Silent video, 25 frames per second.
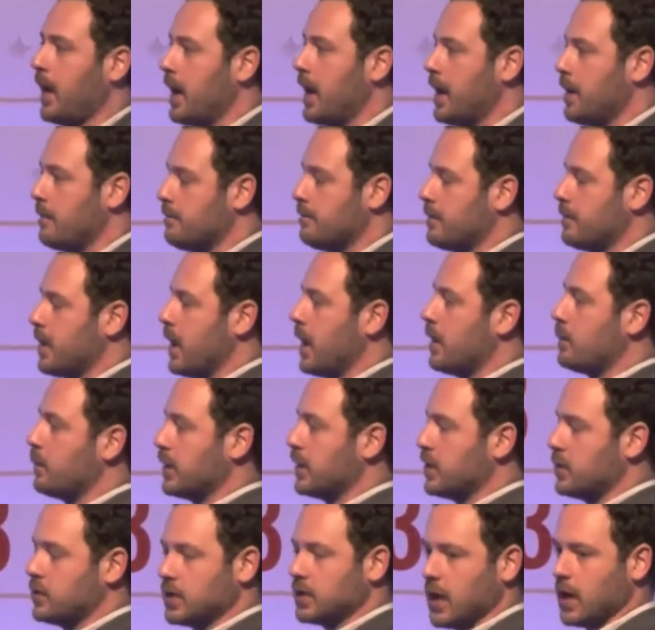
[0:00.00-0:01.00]
And
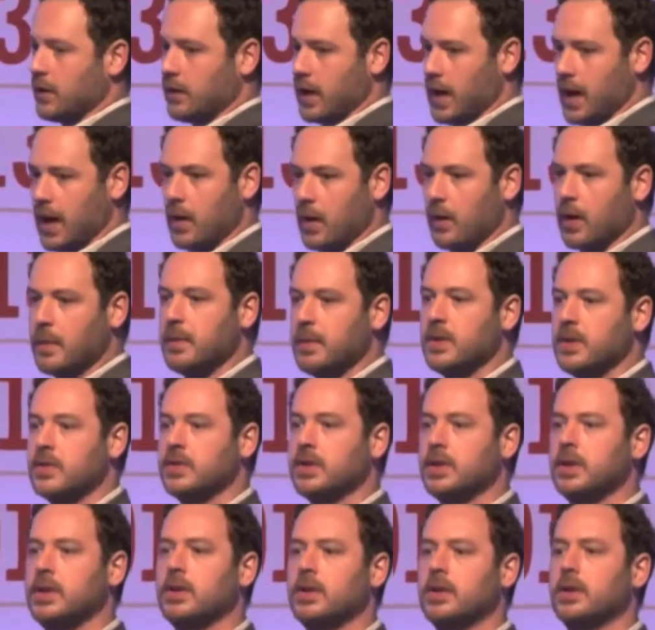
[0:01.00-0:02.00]
when you share it out, it
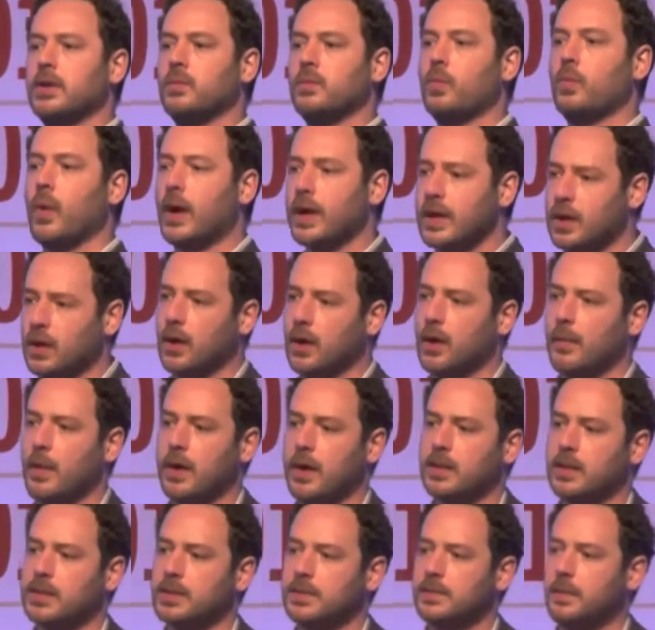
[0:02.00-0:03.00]
means that you can weight
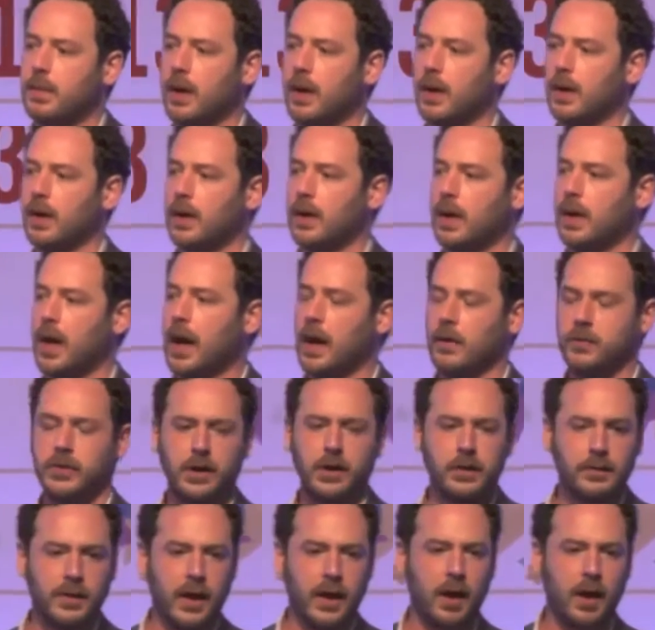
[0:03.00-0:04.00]
comments by how
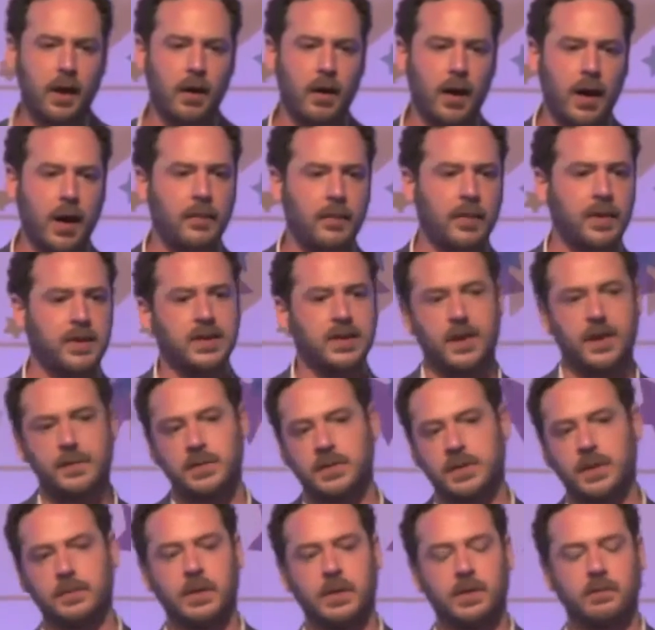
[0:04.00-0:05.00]
new they are, how many
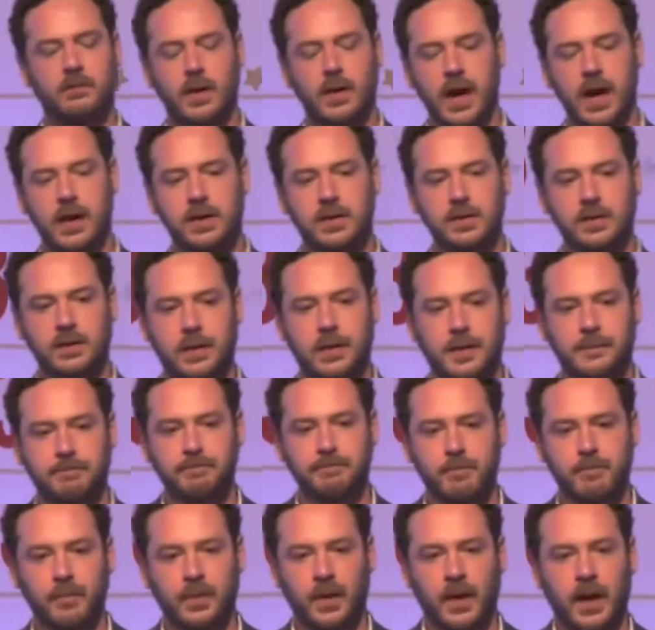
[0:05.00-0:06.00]
times they've been read.
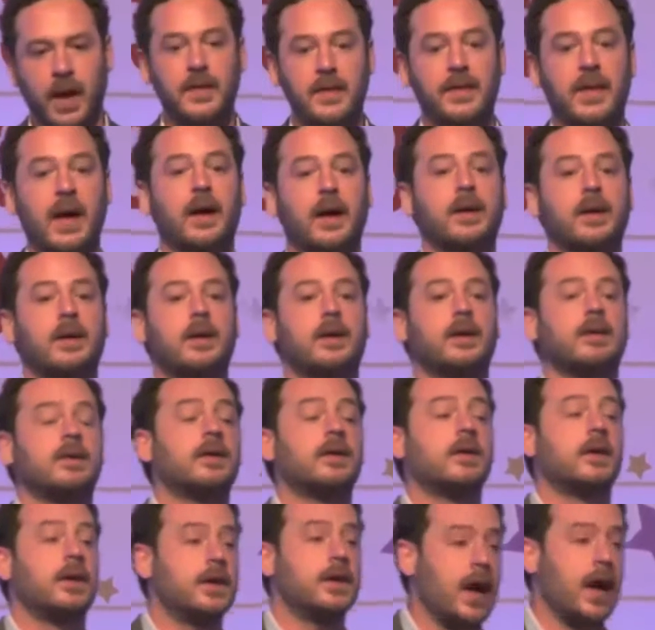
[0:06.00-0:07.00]
In that
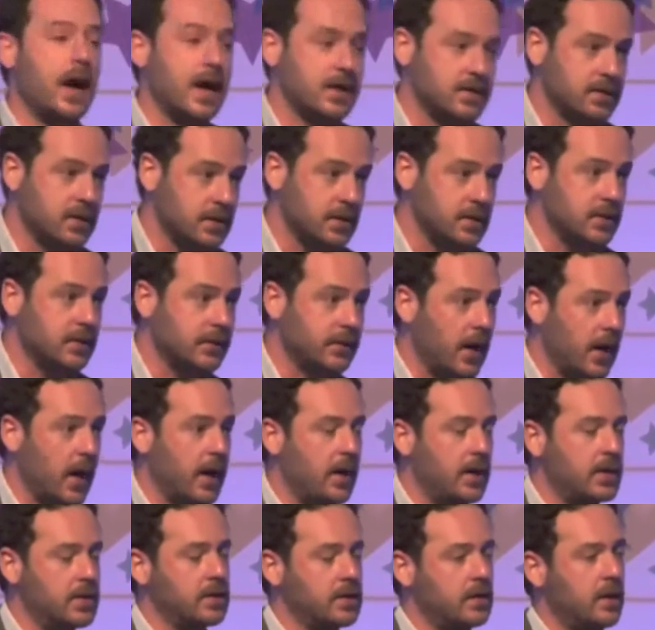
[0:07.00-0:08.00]
essence of
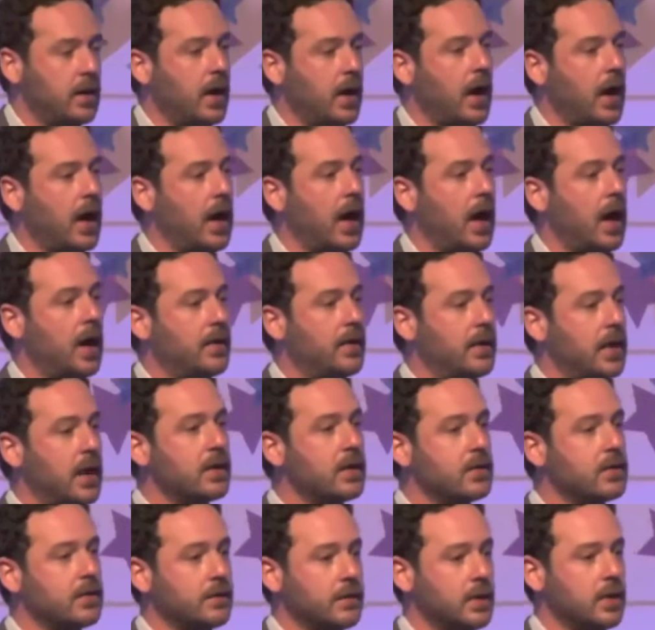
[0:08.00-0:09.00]
that is that at the
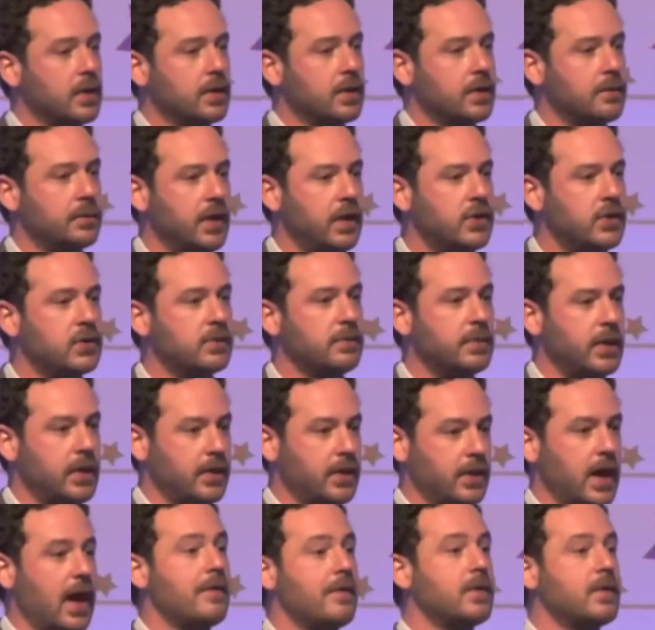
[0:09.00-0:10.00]
end of the completion
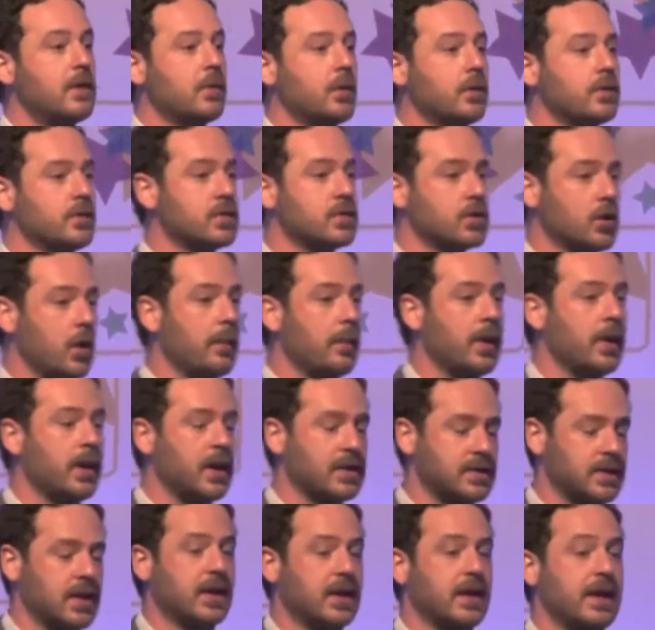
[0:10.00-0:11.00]
period, everyone's comment
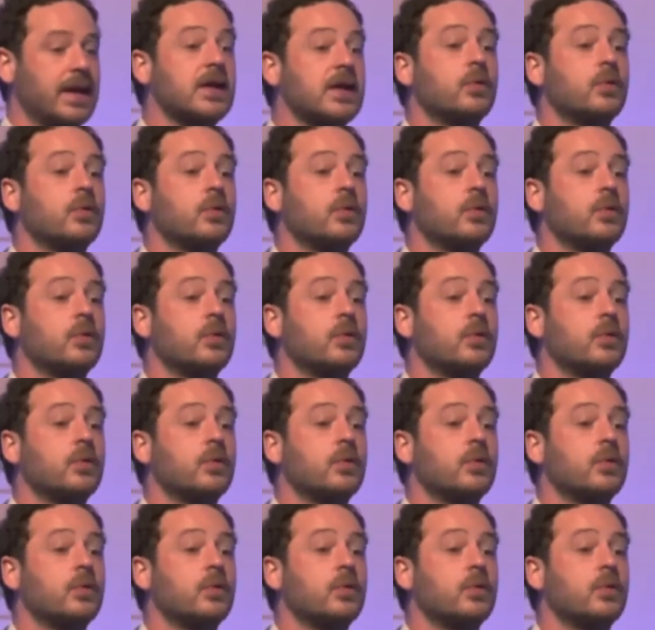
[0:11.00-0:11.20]
has had an